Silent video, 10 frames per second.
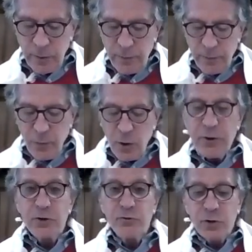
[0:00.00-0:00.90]
Fourth
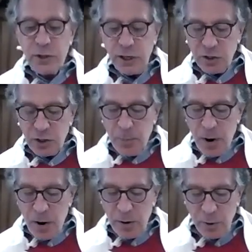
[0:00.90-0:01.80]
is strategic
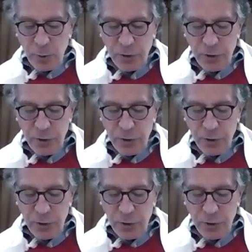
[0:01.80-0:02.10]
partner with